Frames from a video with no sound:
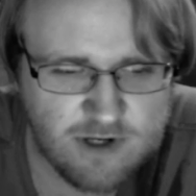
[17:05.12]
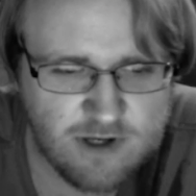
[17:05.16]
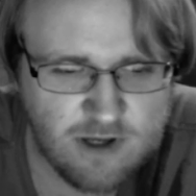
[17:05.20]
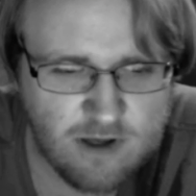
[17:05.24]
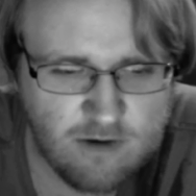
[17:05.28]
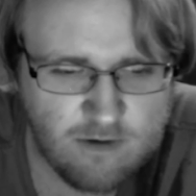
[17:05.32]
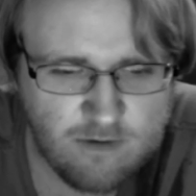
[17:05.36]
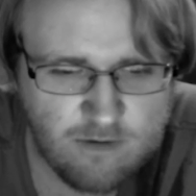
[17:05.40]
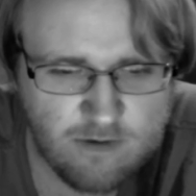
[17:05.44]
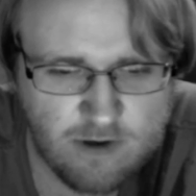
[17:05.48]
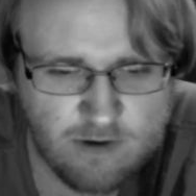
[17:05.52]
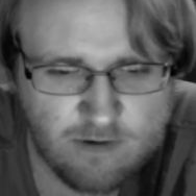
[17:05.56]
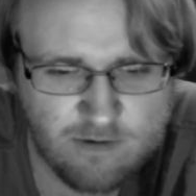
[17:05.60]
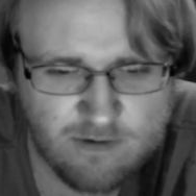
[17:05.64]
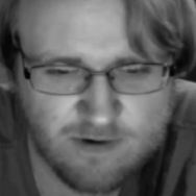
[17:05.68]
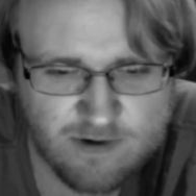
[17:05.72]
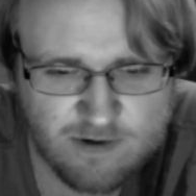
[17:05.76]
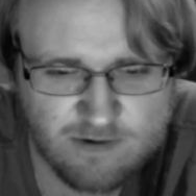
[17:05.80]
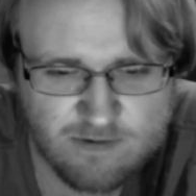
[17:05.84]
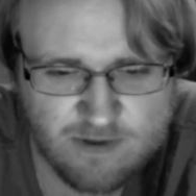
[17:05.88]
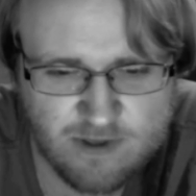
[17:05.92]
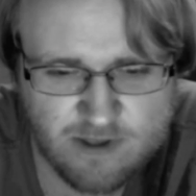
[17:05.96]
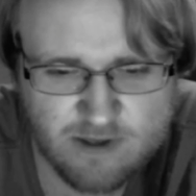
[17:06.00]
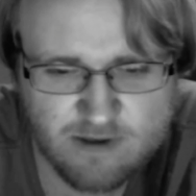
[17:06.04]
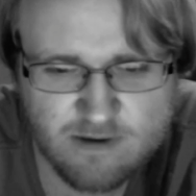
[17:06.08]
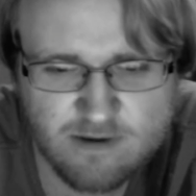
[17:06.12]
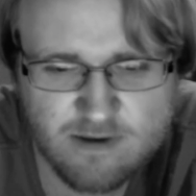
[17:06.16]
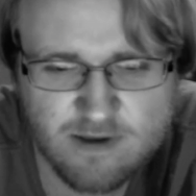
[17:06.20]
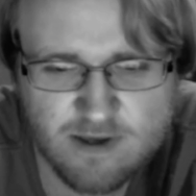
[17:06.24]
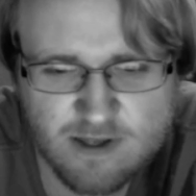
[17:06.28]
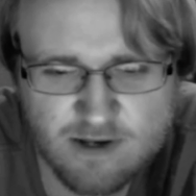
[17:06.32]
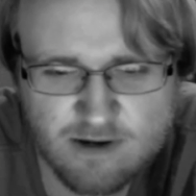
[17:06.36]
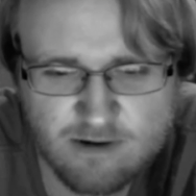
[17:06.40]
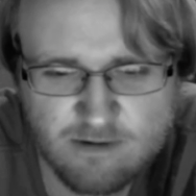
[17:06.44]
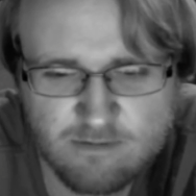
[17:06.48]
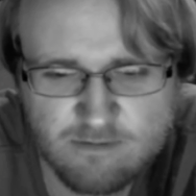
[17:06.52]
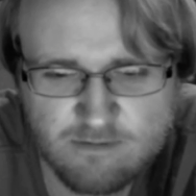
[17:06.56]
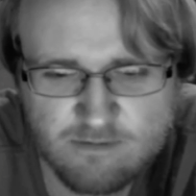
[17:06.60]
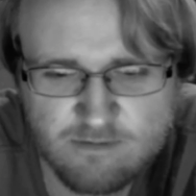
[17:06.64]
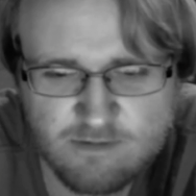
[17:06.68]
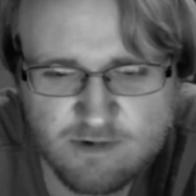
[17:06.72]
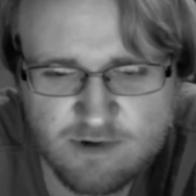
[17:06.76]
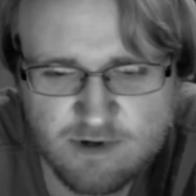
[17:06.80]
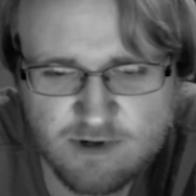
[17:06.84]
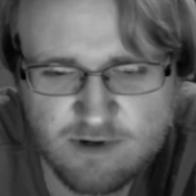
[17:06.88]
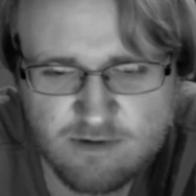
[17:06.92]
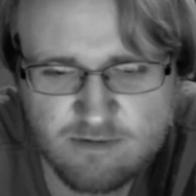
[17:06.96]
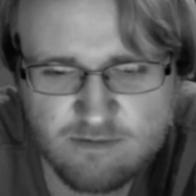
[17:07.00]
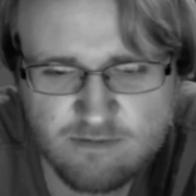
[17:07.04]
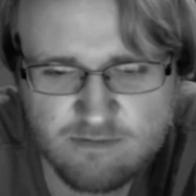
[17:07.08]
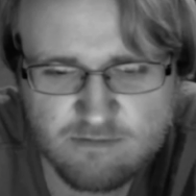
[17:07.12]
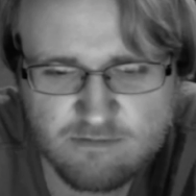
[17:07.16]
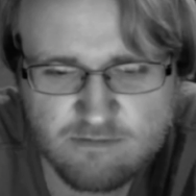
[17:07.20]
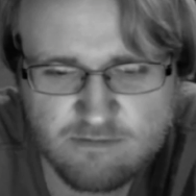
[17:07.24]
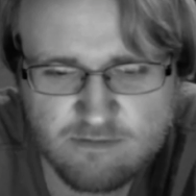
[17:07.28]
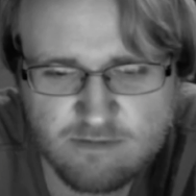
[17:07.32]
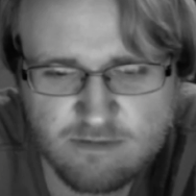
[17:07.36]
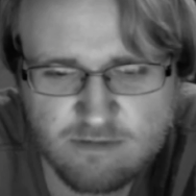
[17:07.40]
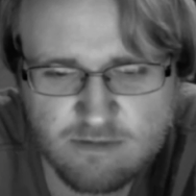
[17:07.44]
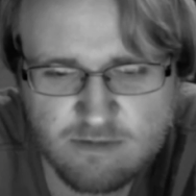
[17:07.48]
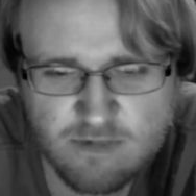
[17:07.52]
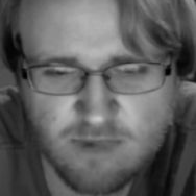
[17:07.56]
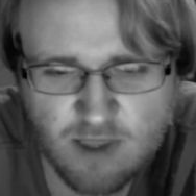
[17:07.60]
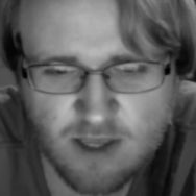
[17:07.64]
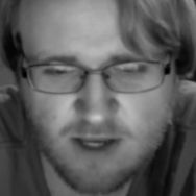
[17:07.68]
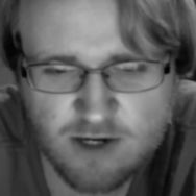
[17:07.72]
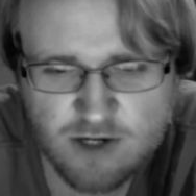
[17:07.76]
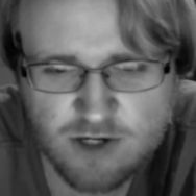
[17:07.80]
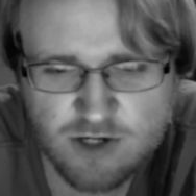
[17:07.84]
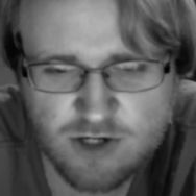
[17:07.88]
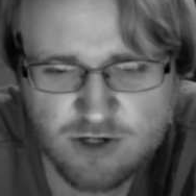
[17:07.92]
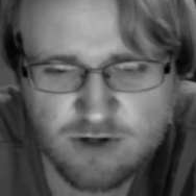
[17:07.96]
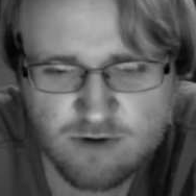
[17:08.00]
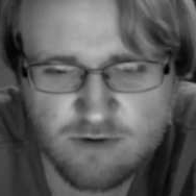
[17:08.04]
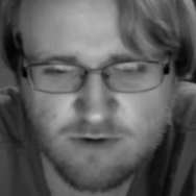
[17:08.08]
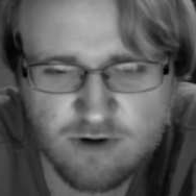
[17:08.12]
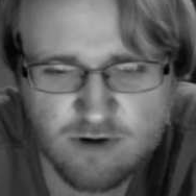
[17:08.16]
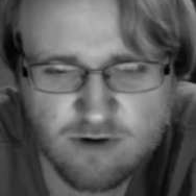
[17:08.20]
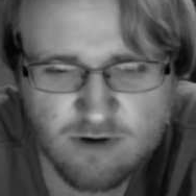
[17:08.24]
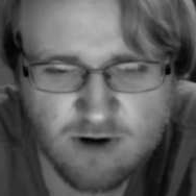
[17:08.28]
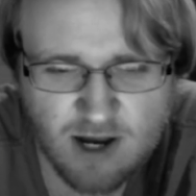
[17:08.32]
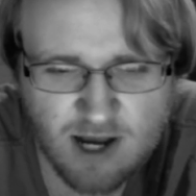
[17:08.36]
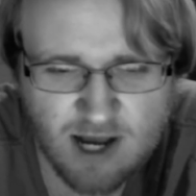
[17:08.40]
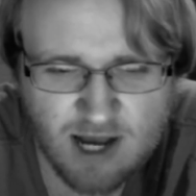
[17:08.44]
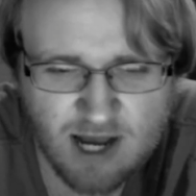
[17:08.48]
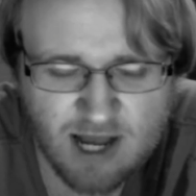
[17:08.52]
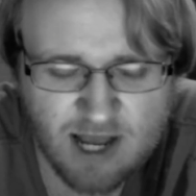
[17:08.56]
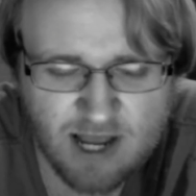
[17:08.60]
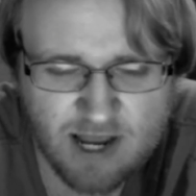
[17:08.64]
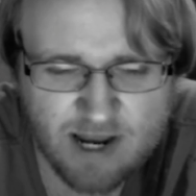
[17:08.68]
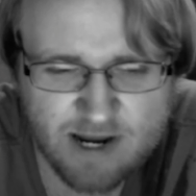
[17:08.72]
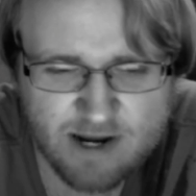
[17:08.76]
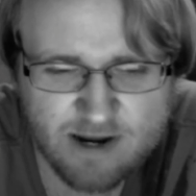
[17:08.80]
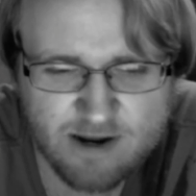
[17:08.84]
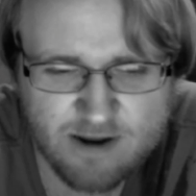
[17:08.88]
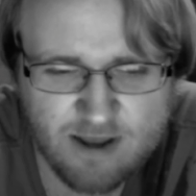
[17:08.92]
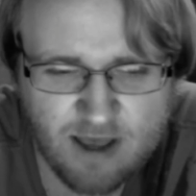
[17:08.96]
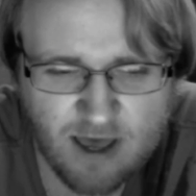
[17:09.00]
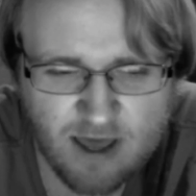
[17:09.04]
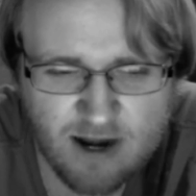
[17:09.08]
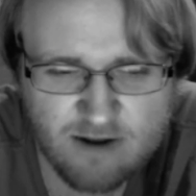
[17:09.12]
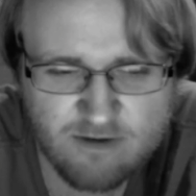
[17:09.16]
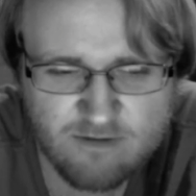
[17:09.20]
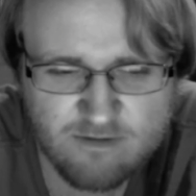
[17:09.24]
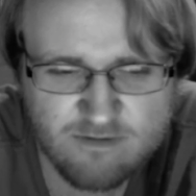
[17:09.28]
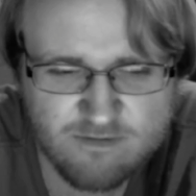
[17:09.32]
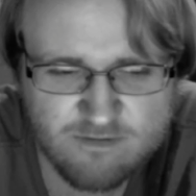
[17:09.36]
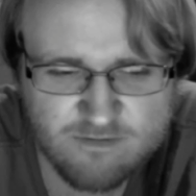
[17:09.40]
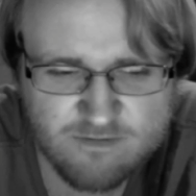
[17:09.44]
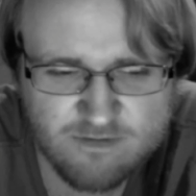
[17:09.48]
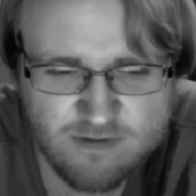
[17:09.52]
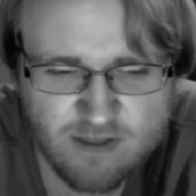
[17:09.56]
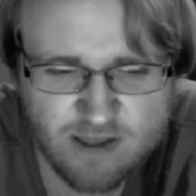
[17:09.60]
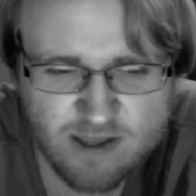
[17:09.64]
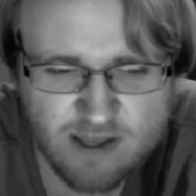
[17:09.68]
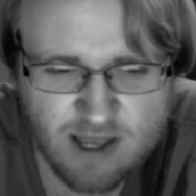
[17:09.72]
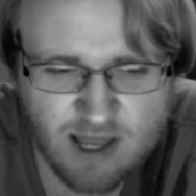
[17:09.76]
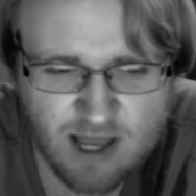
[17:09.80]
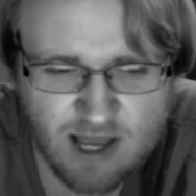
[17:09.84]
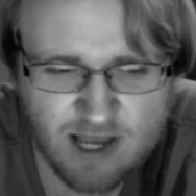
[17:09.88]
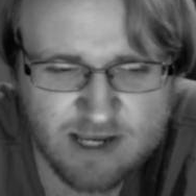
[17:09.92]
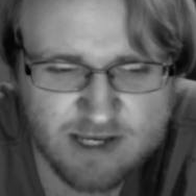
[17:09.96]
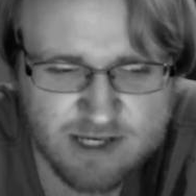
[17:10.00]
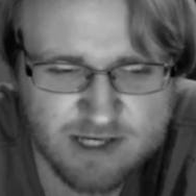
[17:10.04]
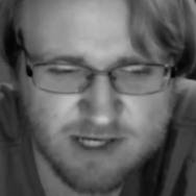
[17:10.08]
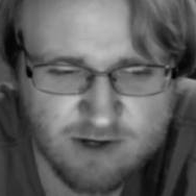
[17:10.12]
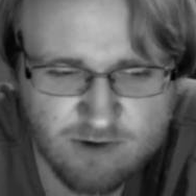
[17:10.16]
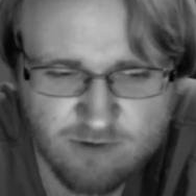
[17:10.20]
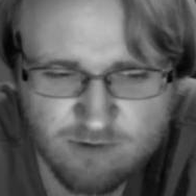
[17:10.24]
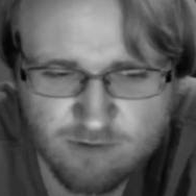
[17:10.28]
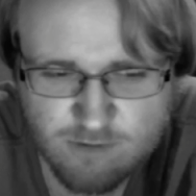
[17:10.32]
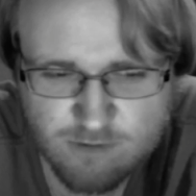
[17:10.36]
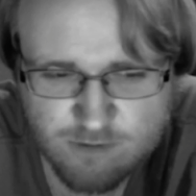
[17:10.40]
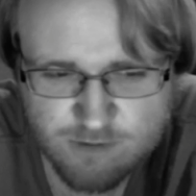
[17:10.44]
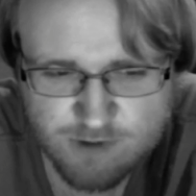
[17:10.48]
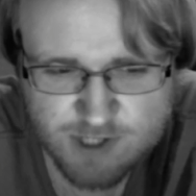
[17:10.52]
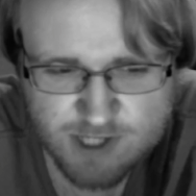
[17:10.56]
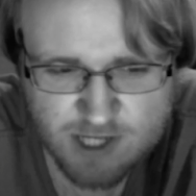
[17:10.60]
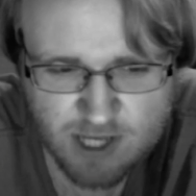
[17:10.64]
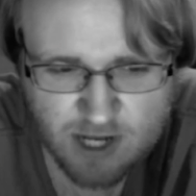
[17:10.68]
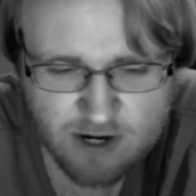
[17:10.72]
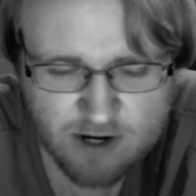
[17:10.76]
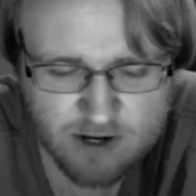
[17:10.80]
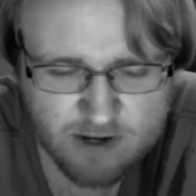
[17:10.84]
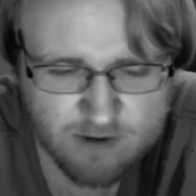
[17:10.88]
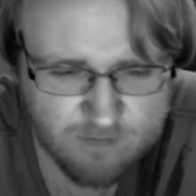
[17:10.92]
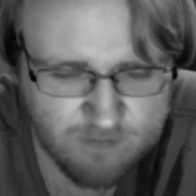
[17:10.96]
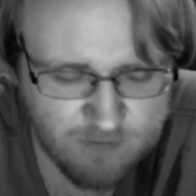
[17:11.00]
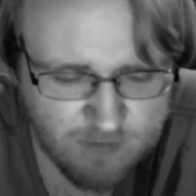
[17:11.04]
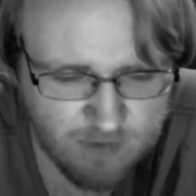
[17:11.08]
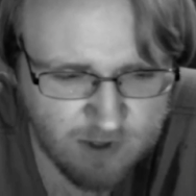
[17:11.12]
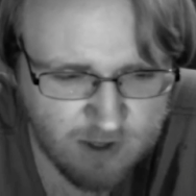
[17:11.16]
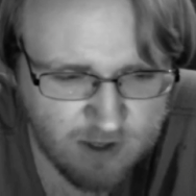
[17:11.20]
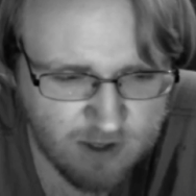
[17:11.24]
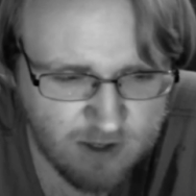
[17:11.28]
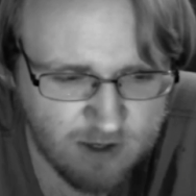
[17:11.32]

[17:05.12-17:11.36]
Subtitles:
You know, we were like in like junior high, kind of like high school setting,